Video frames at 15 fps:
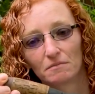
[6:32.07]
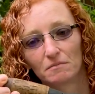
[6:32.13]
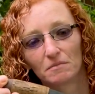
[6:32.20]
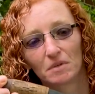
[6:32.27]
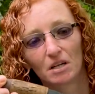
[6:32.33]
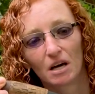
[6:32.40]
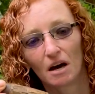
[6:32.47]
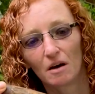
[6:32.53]

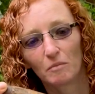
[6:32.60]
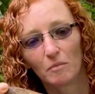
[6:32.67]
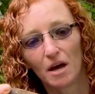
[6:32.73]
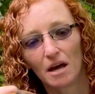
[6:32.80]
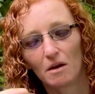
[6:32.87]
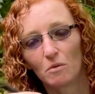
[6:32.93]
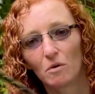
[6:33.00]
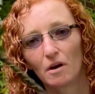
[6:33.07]
cut
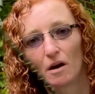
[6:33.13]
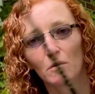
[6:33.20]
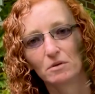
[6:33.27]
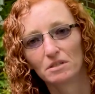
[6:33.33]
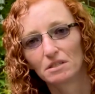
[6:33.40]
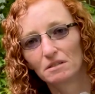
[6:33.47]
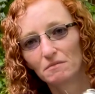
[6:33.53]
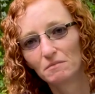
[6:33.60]
bait, where I
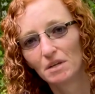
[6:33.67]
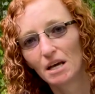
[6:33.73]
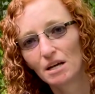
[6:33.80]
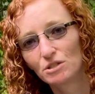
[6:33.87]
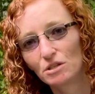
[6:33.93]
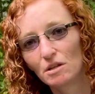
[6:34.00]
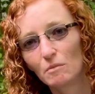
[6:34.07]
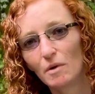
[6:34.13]
was
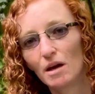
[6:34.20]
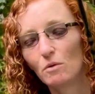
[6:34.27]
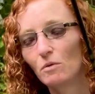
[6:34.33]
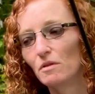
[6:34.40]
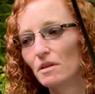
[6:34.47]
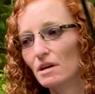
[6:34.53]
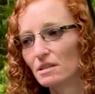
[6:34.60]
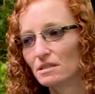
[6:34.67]
catching the bait with
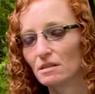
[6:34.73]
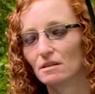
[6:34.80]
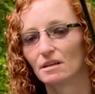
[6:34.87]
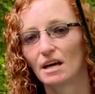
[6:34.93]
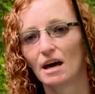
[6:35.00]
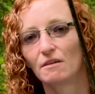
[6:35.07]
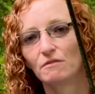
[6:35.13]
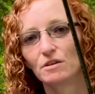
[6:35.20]
this and
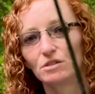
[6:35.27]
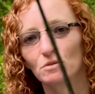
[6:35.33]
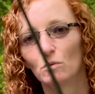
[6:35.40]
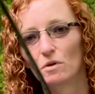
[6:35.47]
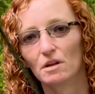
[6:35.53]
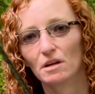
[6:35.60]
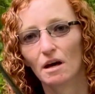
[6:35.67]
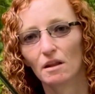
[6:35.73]
catfishing
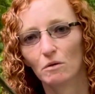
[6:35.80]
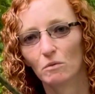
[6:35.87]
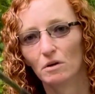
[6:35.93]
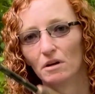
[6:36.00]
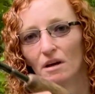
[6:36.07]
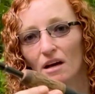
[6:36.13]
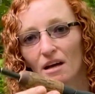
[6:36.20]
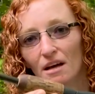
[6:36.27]
with another one.
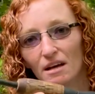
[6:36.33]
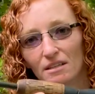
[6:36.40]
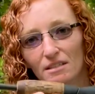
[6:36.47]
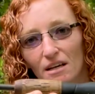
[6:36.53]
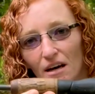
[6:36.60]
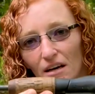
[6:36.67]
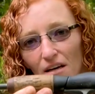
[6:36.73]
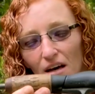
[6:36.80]
It's
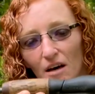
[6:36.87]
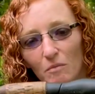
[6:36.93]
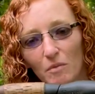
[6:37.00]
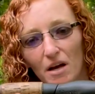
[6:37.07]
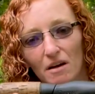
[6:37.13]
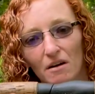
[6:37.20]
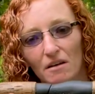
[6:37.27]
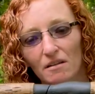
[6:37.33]
got cut
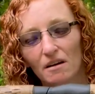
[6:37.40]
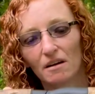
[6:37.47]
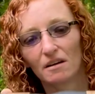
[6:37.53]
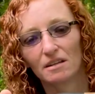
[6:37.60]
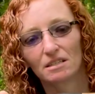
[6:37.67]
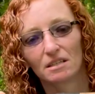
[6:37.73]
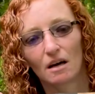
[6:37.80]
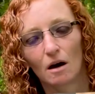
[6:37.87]
bait on there.
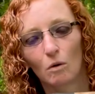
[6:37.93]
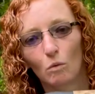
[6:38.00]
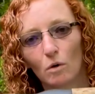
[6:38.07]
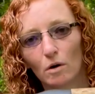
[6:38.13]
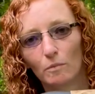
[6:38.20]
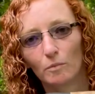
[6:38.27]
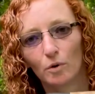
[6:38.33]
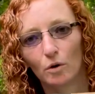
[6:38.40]
It's got
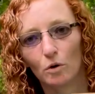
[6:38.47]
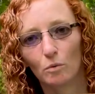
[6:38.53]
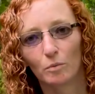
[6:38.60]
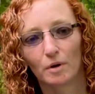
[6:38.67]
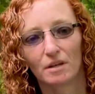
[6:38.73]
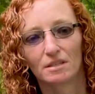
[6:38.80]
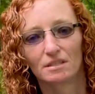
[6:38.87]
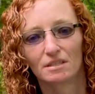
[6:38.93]
worm poop.
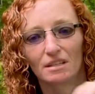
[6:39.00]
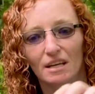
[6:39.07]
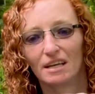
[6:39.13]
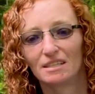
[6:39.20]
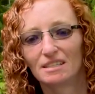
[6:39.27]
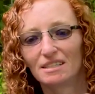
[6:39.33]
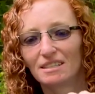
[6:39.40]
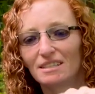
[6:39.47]
It's
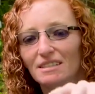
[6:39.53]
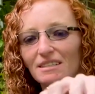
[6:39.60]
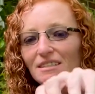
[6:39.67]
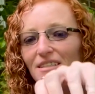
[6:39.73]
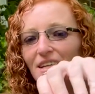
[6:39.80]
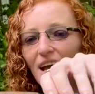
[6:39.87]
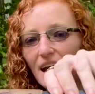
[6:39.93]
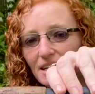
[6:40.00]

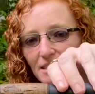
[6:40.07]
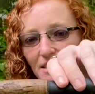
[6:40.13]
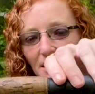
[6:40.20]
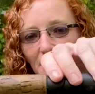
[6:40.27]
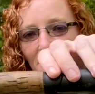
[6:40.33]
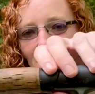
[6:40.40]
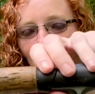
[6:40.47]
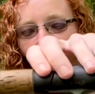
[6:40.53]
nasty.
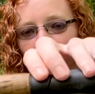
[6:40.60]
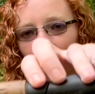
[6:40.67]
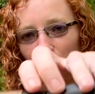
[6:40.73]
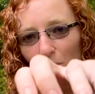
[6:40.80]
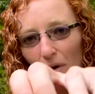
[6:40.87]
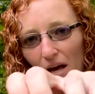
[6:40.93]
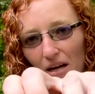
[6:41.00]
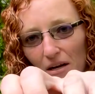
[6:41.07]
It's
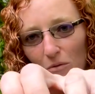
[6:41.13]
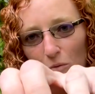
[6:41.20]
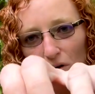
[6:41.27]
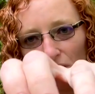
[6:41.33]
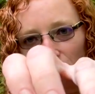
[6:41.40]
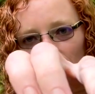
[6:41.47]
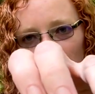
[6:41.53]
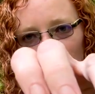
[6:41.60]
embedded
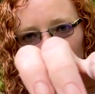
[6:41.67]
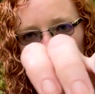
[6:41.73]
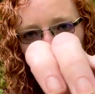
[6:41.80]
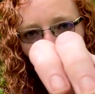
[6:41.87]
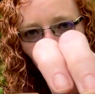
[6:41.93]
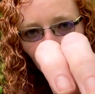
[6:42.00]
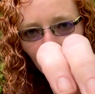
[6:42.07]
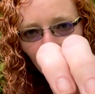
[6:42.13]
with
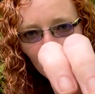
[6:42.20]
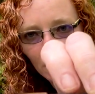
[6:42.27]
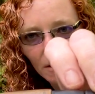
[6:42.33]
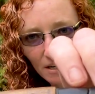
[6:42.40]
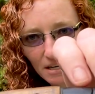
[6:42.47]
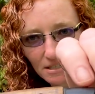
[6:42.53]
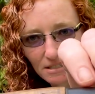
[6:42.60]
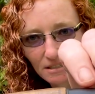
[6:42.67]
filth.
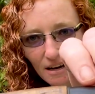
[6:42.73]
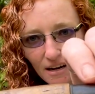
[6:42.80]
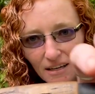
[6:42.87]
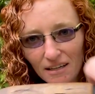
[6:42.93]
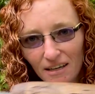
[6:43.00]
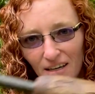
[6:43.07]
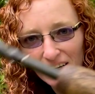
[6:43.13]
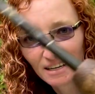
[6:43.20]
It is not
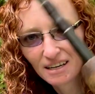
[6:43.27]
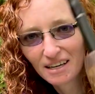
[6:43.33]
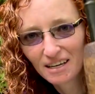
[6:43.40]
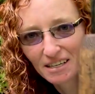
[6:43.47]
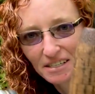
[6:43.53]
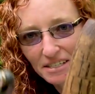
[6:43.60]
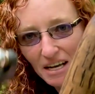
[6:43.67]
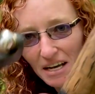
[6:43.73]

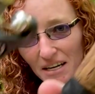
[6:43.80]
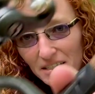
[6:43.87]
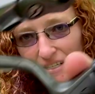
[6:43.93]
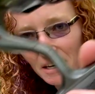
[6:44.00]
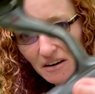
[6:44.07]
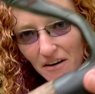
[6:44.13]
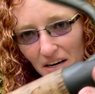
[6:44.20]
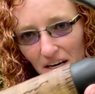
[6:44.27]

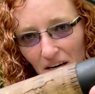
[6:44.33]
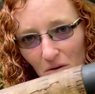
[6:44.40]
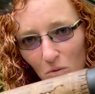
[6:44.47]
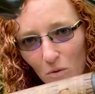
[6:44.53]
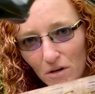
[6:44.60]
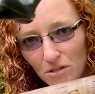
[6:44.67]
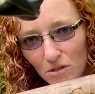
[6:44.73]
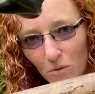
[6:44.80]
sanitary
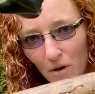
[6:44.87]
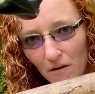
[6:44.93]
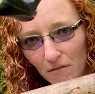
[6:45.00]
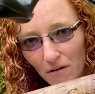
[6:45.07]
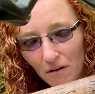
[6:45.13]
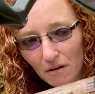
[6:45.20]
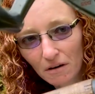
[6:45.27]
whatsoever.